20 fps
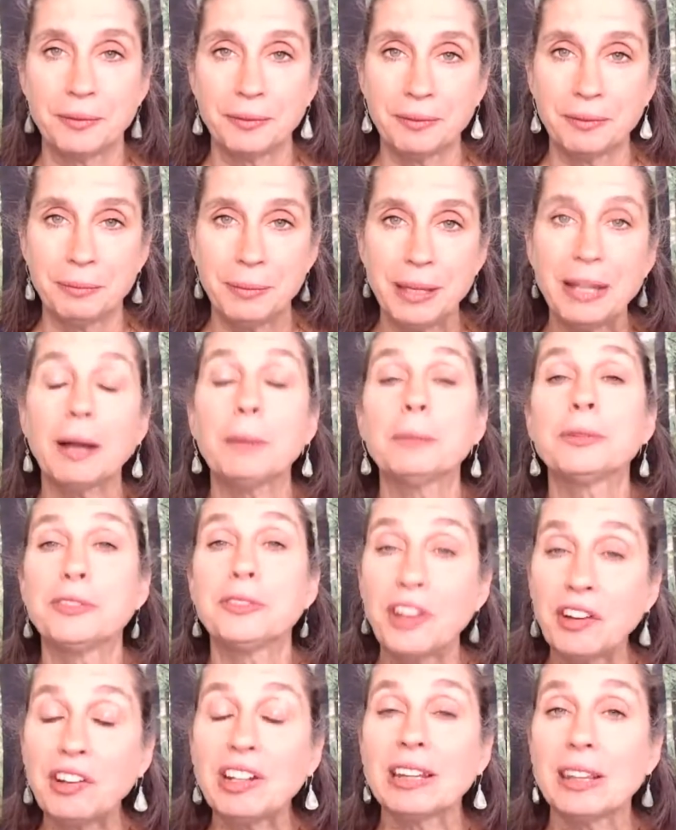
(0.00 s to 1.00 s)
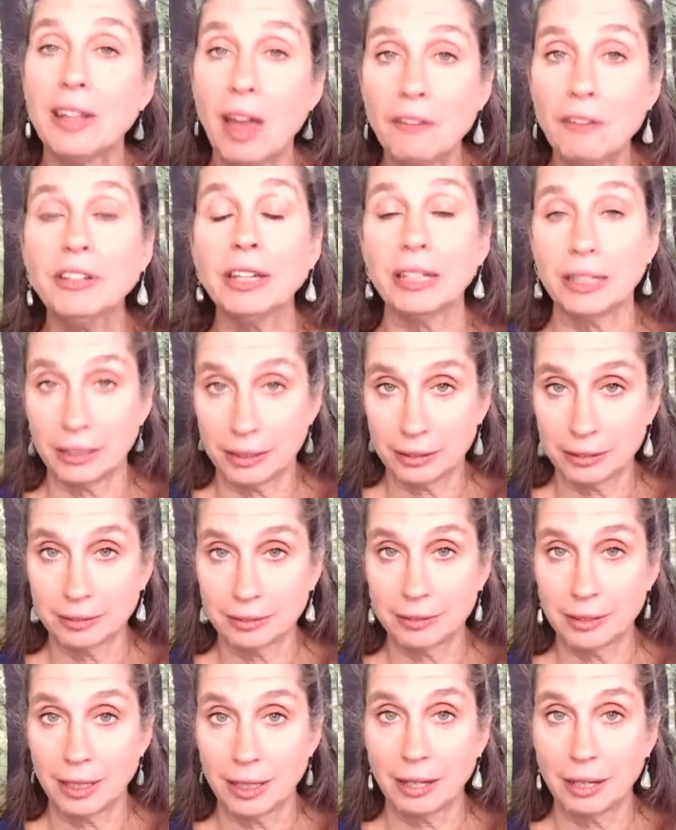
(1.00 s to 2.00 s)
becomes very loving.
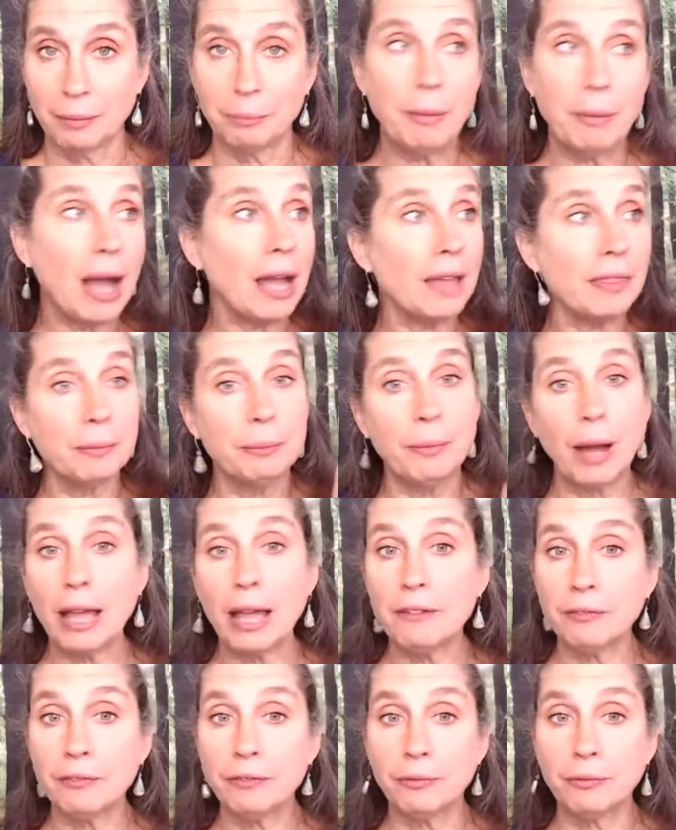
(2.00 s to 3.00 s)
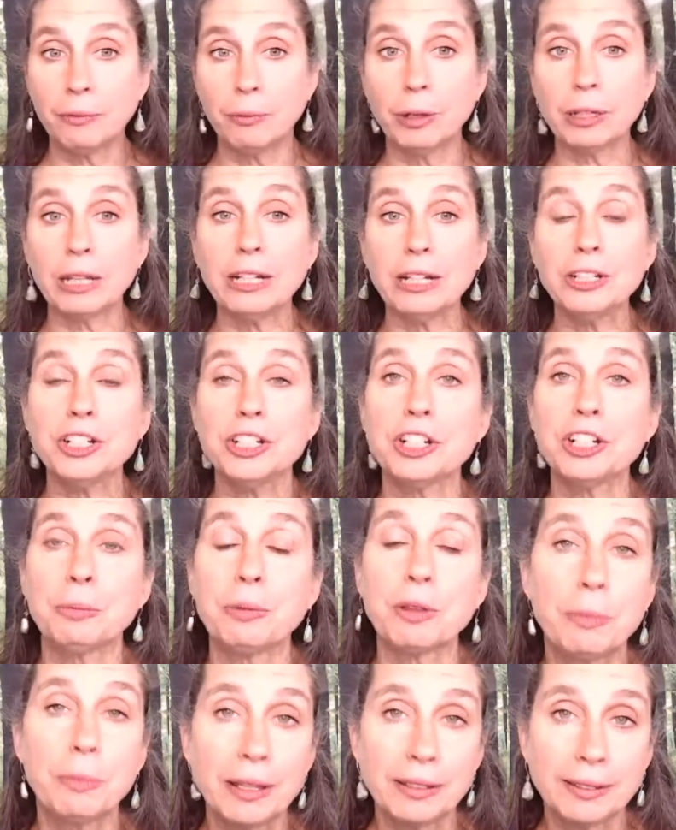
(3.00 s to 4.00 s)
My relationship
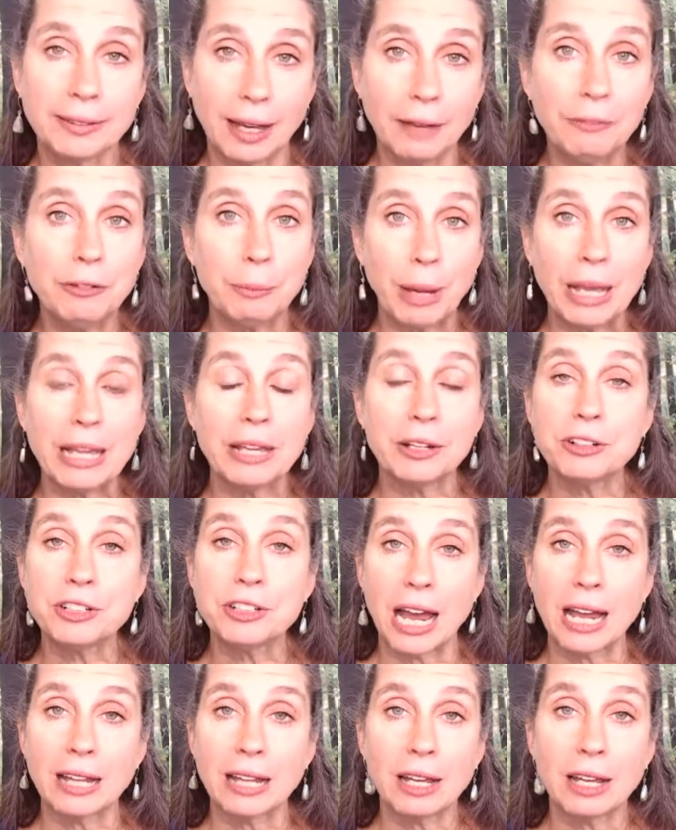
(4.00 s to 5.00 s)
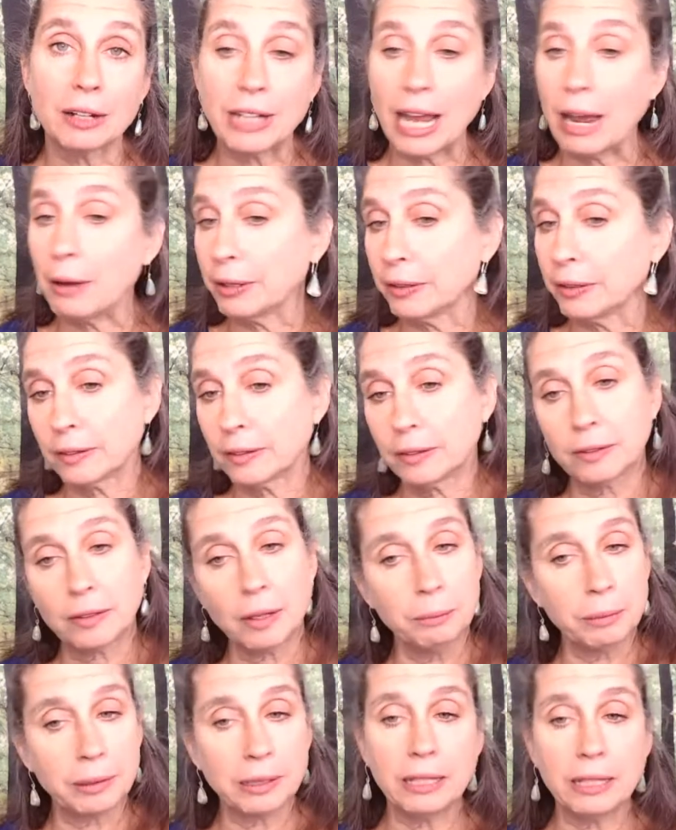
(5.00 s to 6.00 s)
with myself and my inner dialogue now is
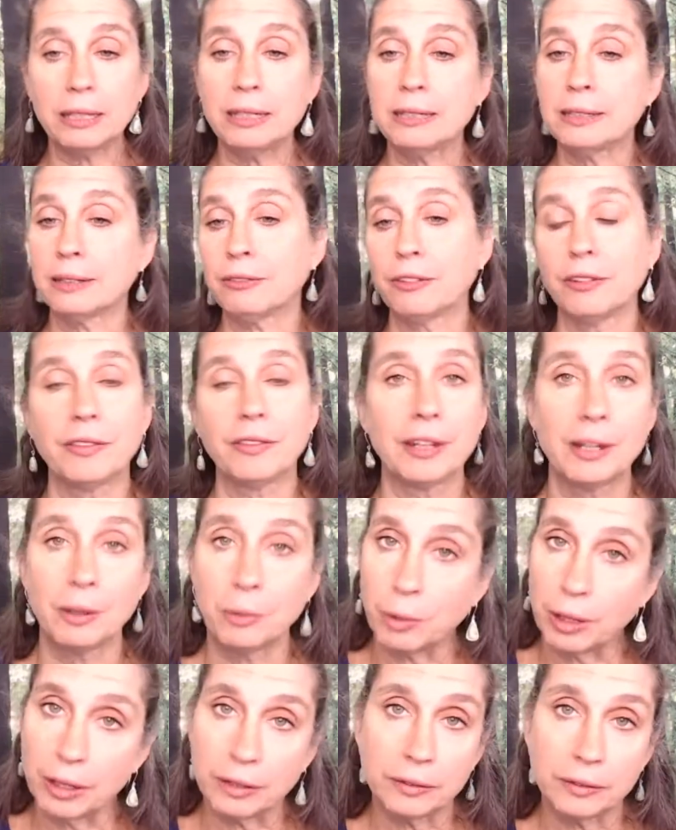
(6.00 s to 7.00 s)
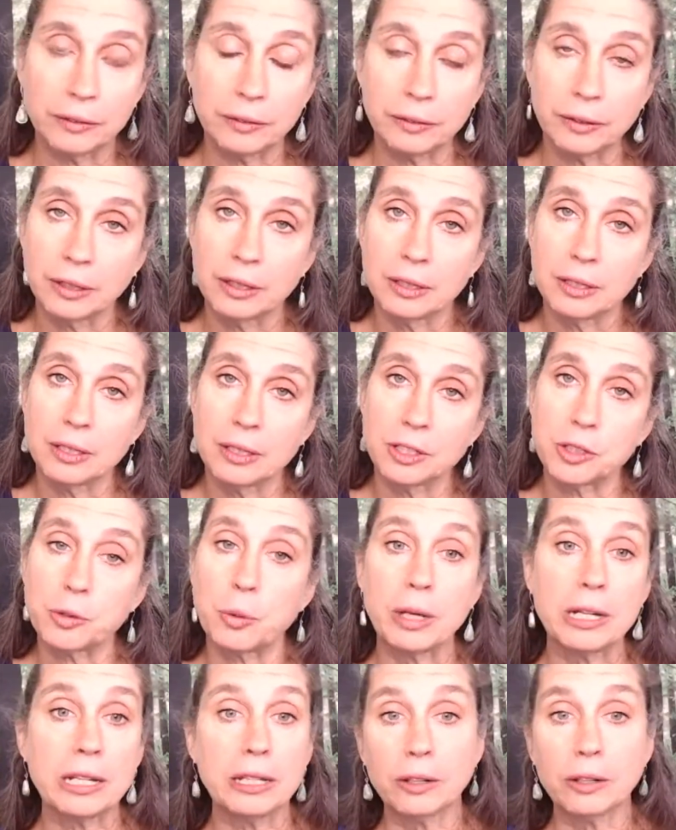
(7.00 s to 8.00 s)
completely different than it was
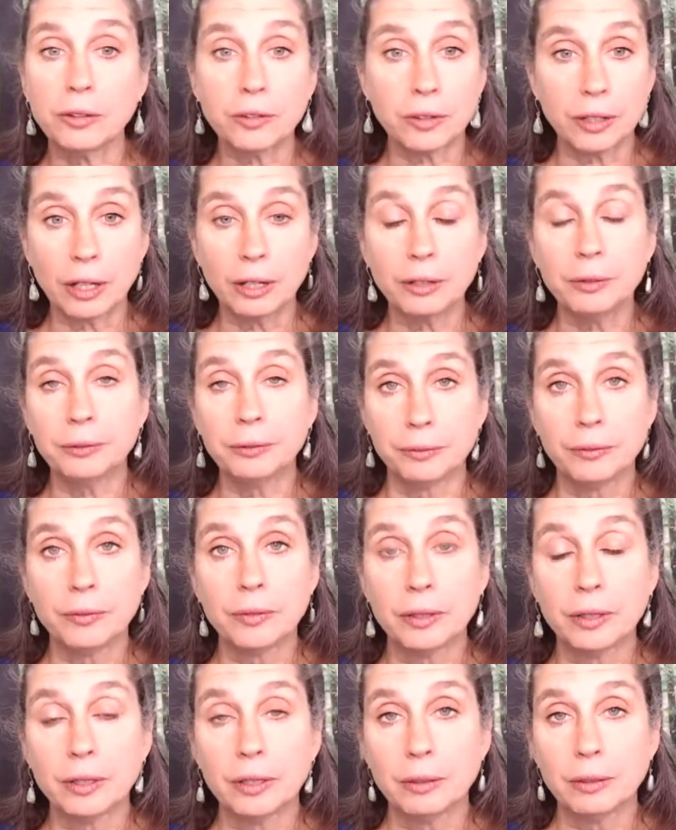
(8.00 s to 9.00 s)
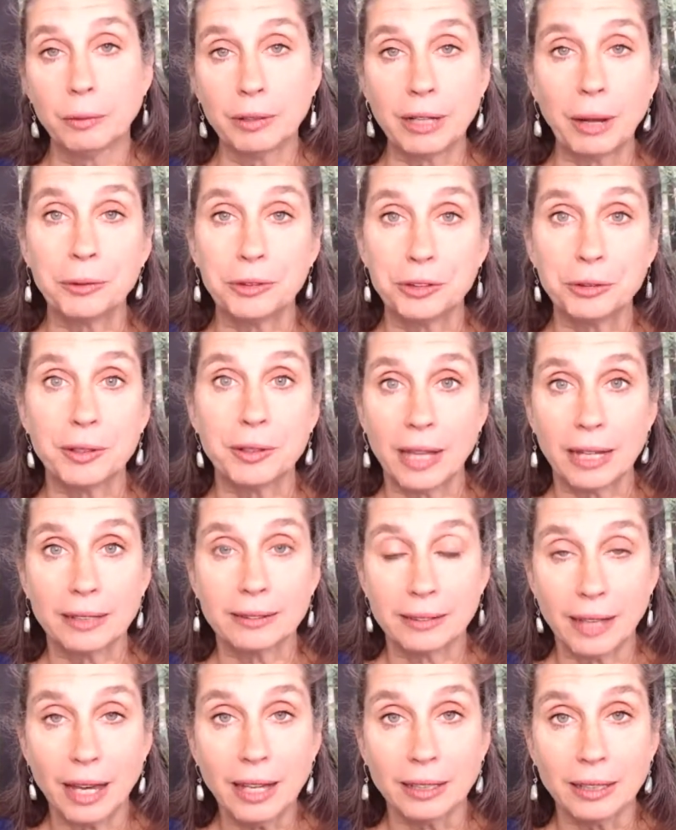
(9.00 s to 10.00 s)
20 years ago when I was doing that
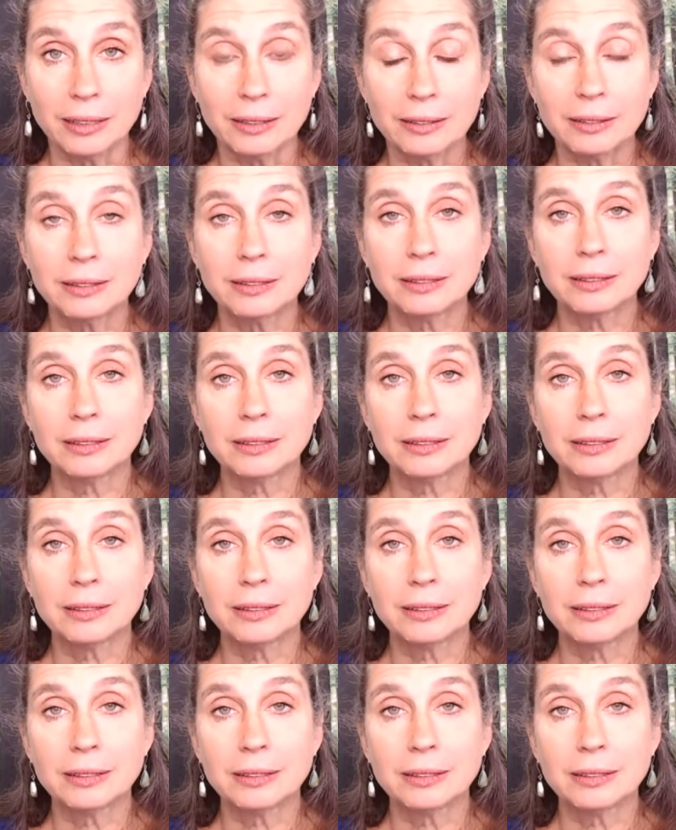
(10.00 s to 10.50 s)
silence.